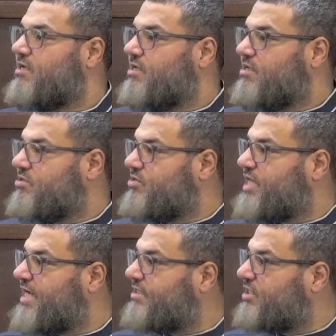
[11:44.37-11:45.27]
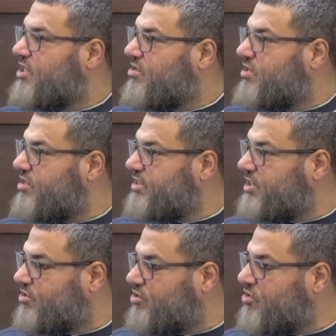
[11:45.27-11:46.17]
That there is
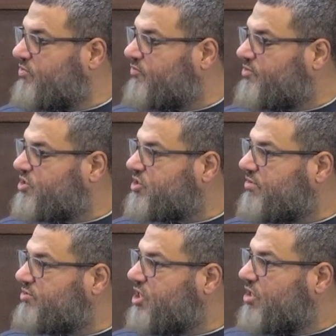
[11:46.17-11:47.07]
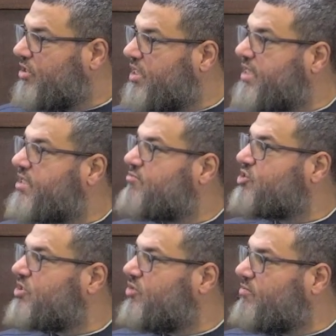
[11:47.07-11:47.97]
a group of Muslims, look at the
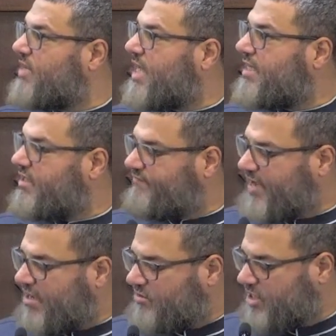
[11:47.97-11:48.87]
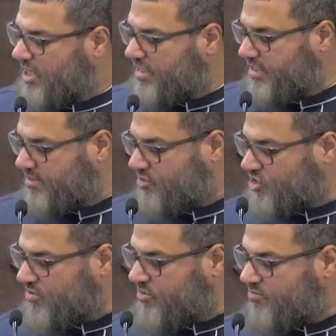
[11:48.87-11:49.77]
Muslim Ummah, and they found that the
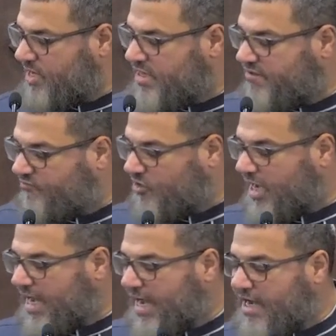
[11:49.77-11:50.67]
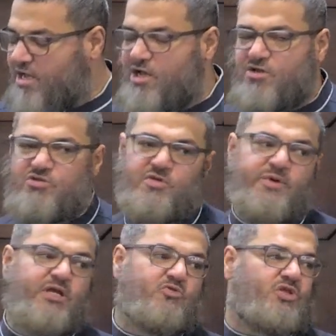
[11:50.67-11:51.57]
Muslim Ummah, the fuqaha,
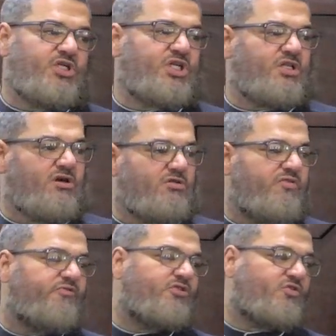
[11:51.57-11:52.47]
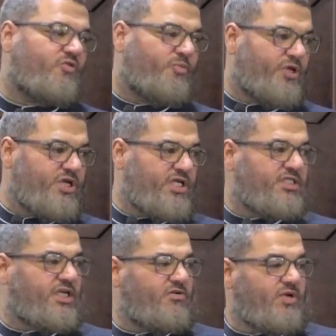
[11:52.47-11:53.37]
debate with each other, different of
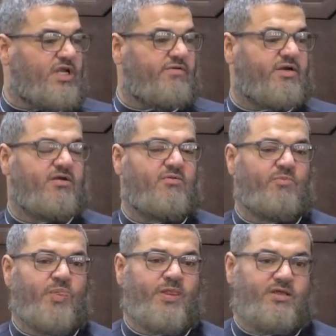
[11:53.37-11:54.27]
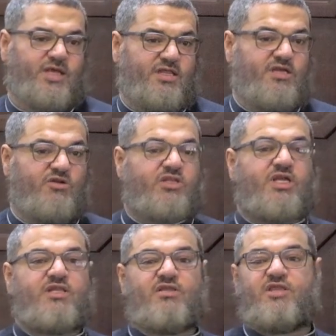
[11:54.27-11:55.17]
opinions and whatever. Then they looked
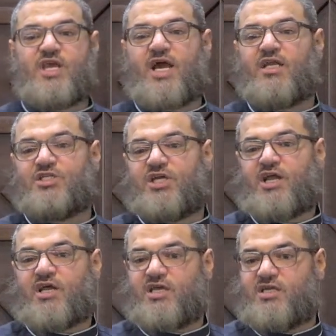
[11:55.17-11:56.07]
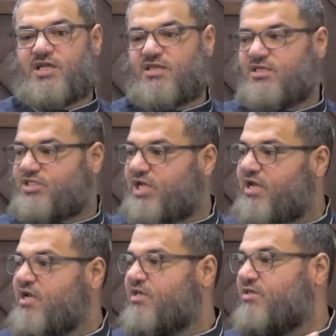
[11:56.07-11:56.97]
at the theology and aqeedah, and they
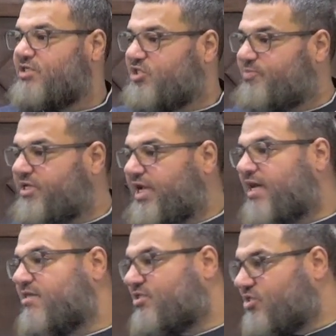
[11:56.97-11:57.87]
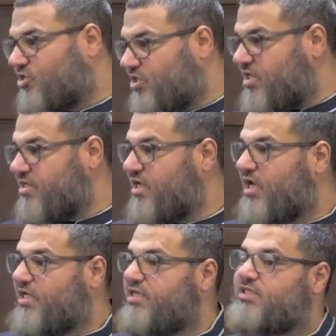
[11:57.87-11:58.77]
say, this is bid'ah, this is sunnah.
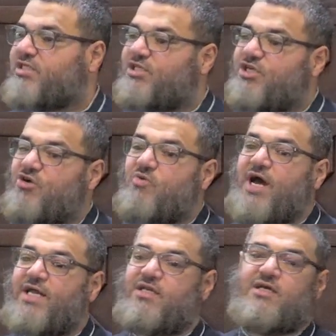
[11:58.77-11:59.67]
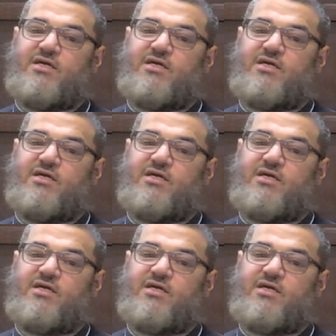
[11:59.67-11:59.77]
They said, you know what?